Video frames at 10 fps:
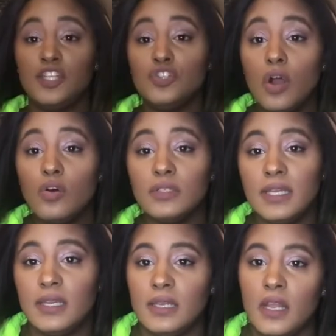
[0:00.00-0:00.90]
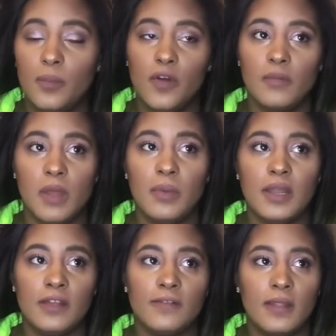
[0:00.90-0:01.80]
struggled getting it up over my butt,
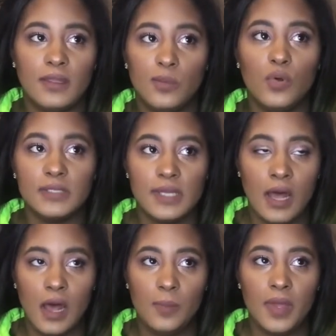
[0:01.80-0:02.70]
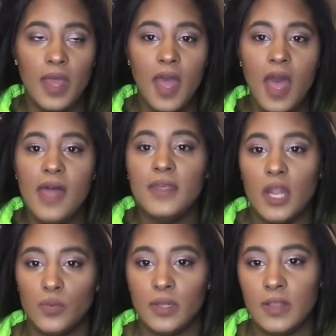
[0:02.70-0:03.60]
and I finally pulled it up, and then I
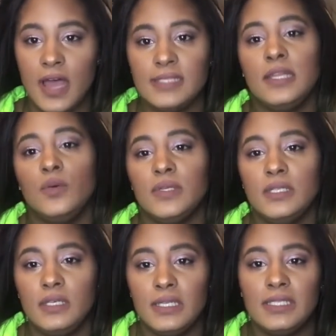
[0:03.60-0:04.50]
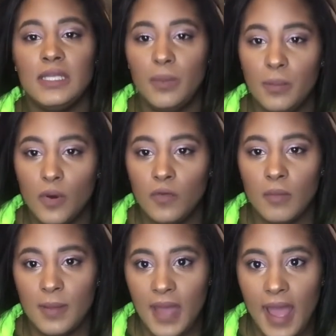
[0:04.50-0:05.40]
realized that it wasn't gonna zip up over
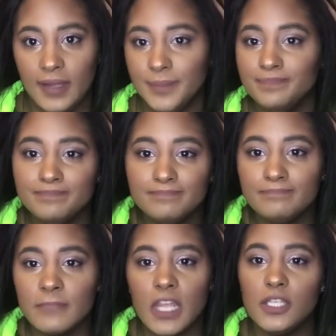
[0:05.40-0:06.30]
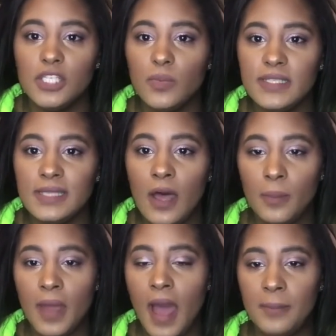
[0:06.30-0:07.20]
my back. It just wasn't
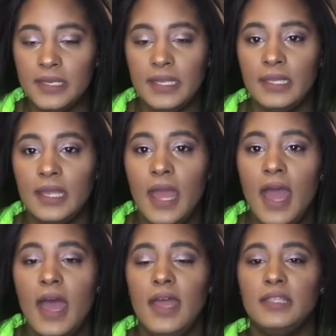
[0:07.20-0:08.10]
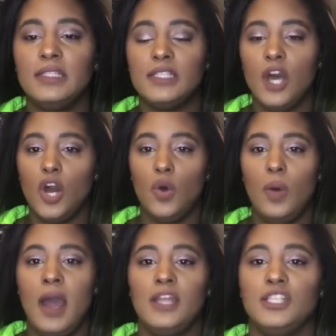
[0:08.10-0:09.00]
happening. And so
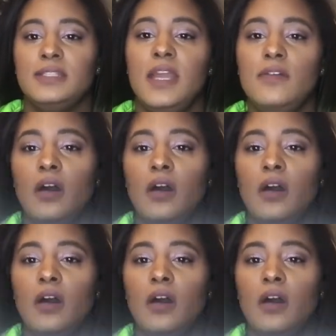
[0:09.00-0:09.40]
I just gave